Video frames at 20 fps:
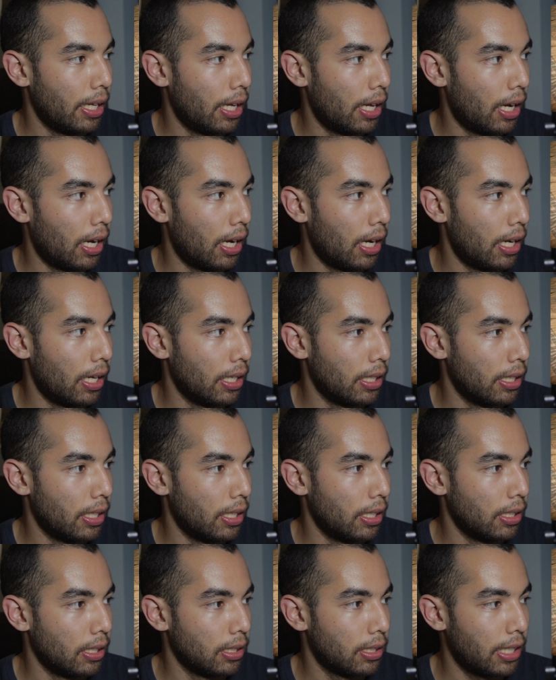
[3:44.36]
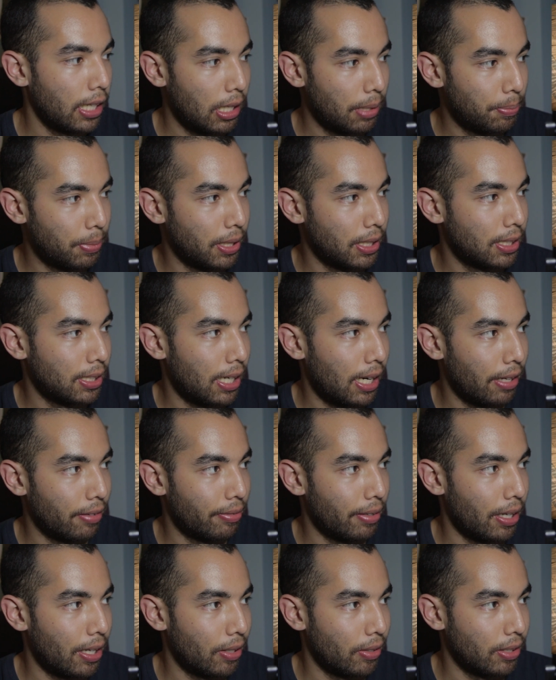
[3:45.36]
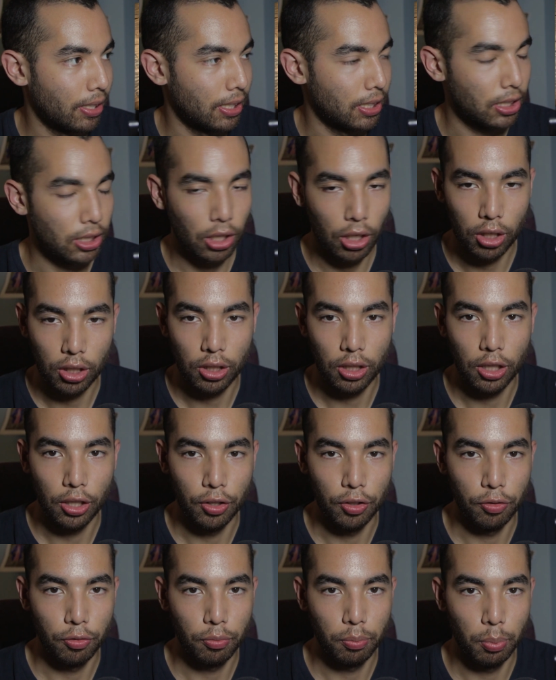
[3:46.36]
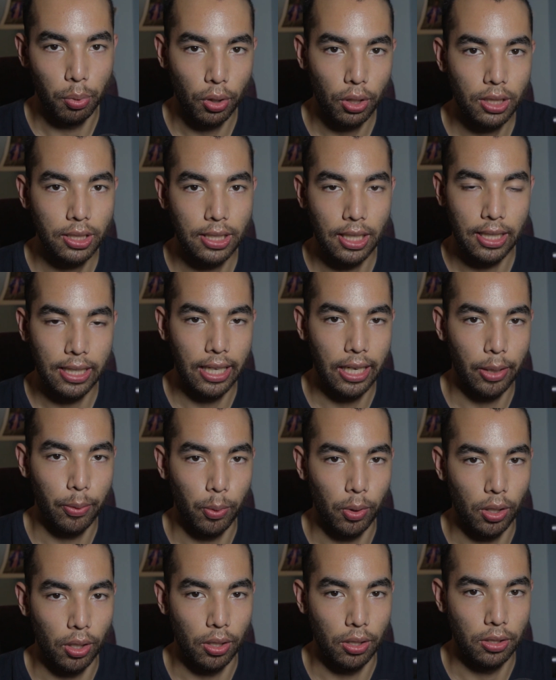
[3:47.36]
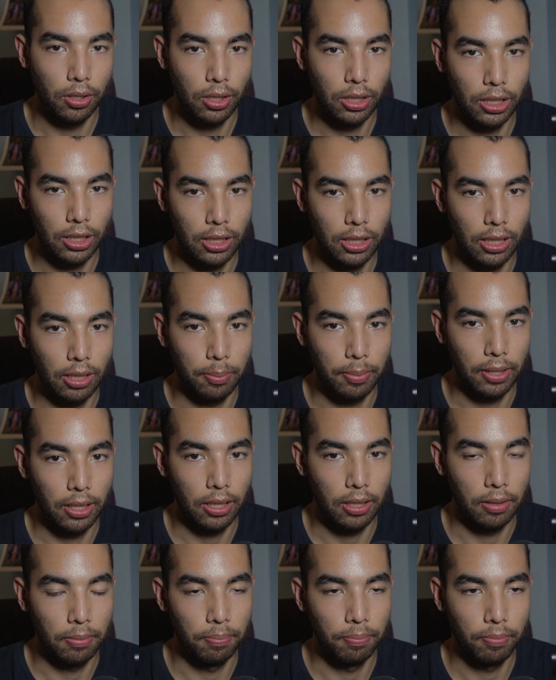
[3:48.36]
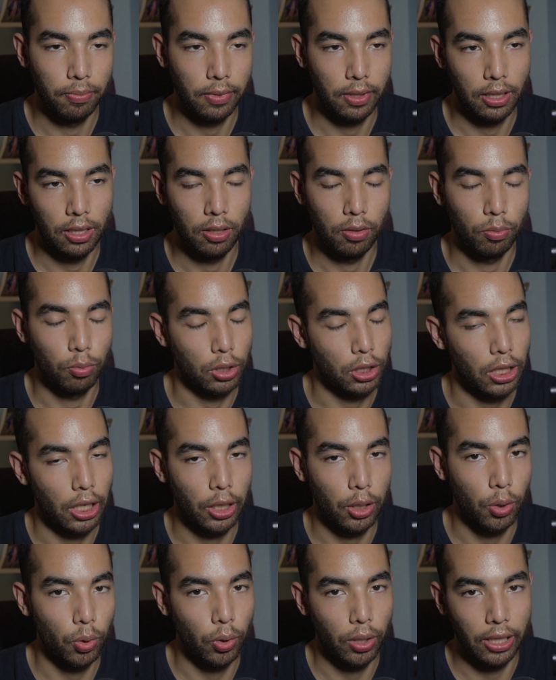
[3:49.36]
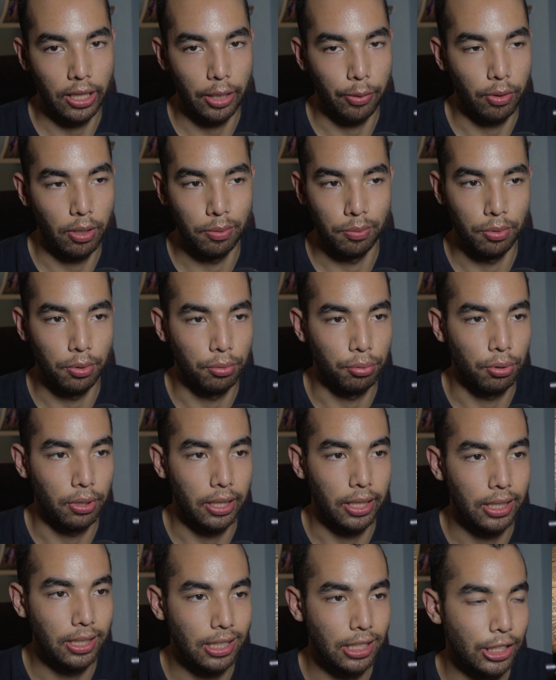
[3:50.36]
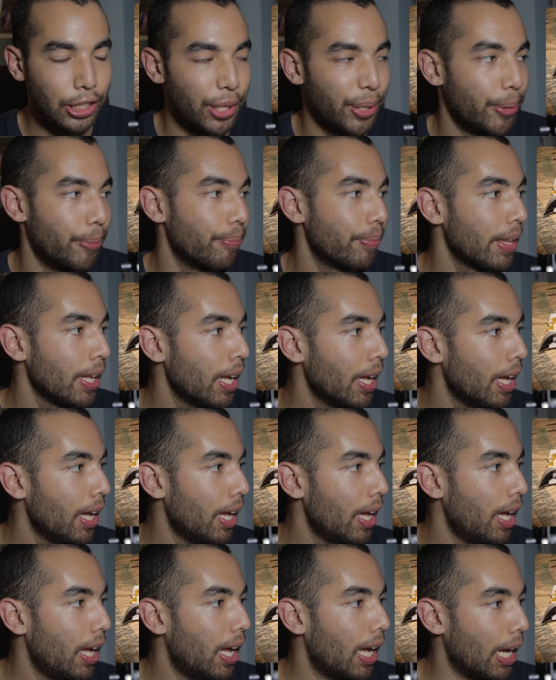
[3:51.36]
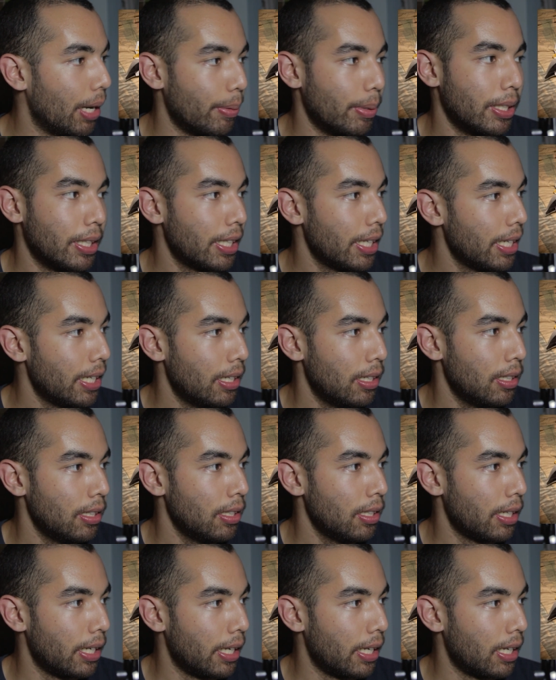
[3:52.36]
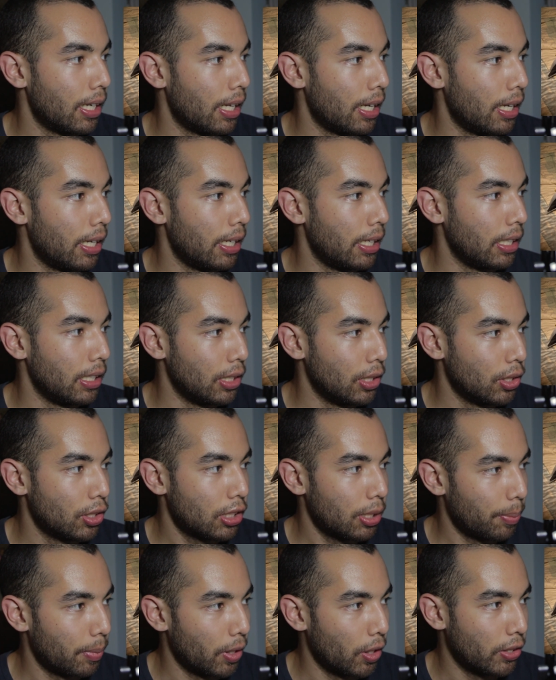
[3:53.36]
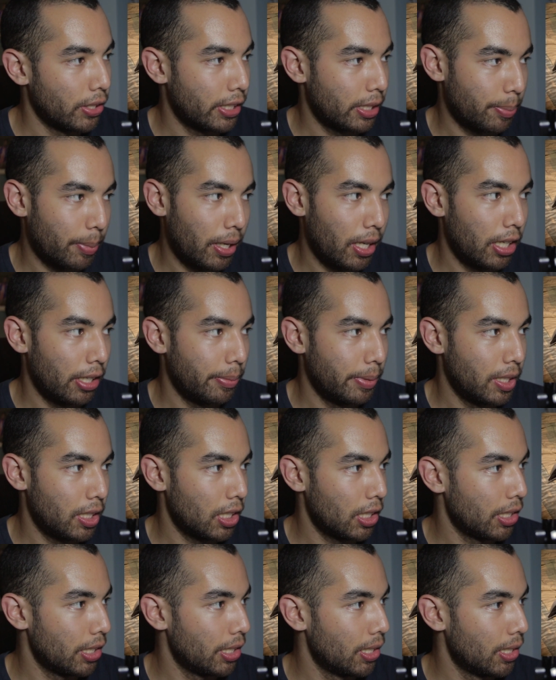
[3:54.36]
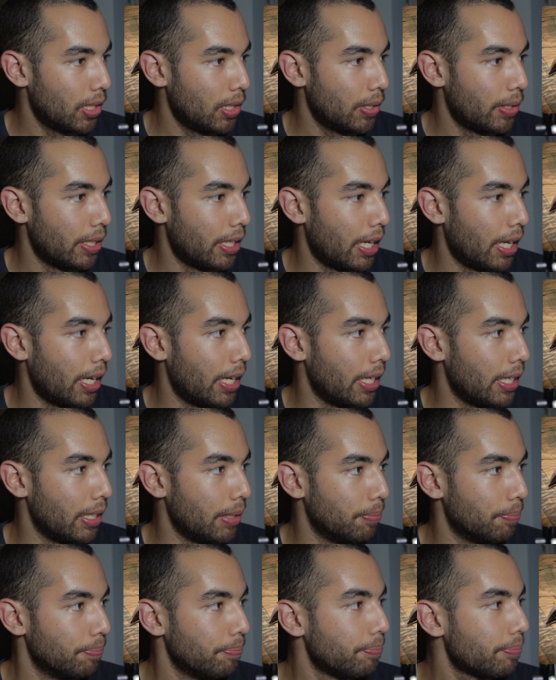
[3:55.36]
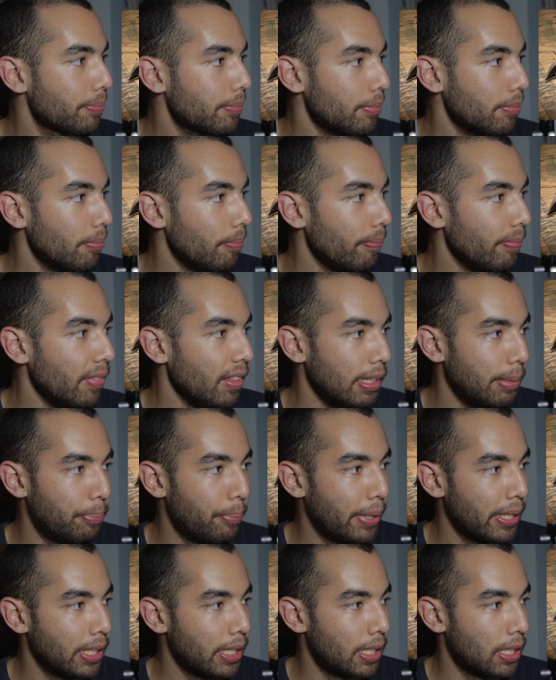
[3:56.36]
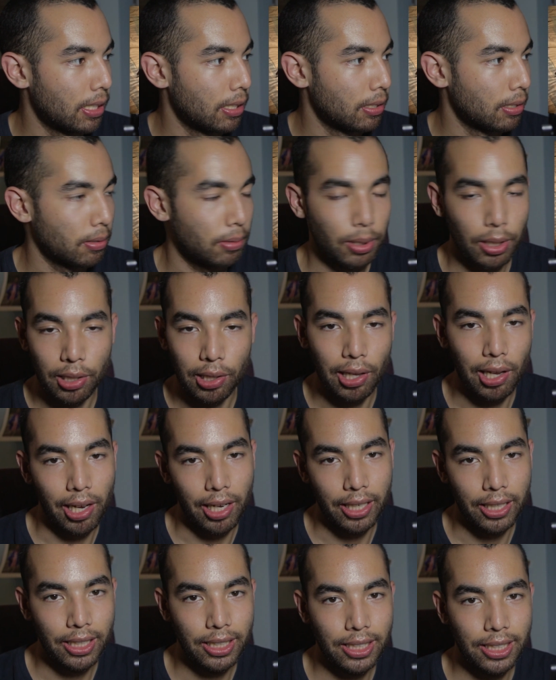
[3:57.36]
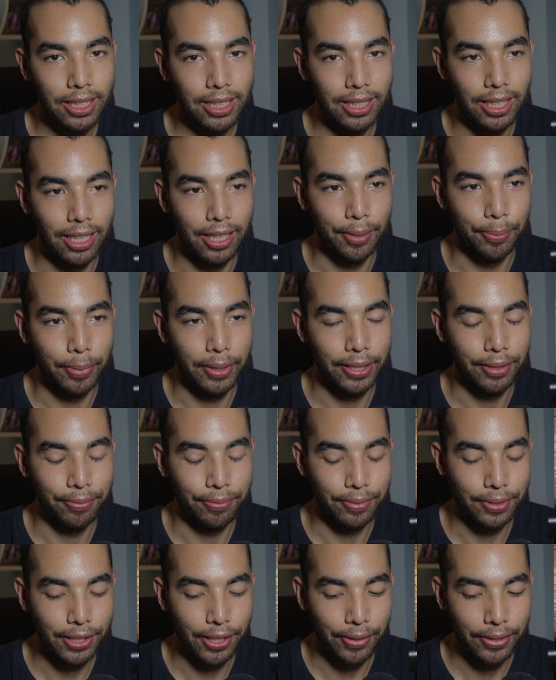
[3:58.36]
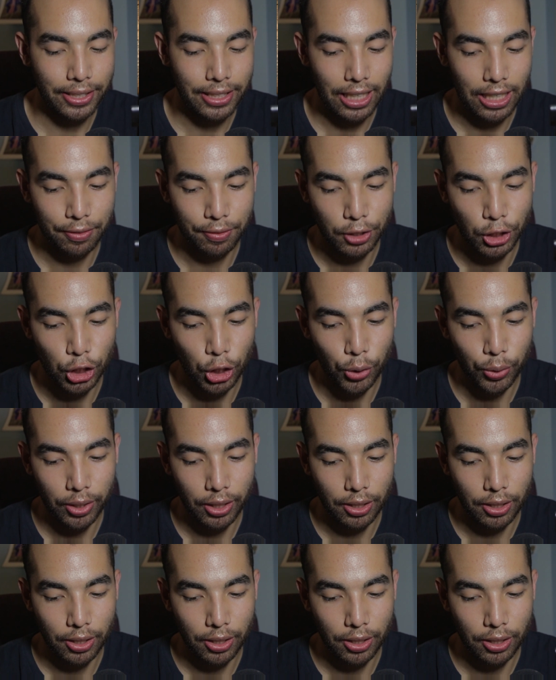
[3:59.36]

the campus, and I found this cart of books that they were just going to be recycled, and they were up for free. So I went there and I used some of those as my material, and I made a collage. It was always kind of a joke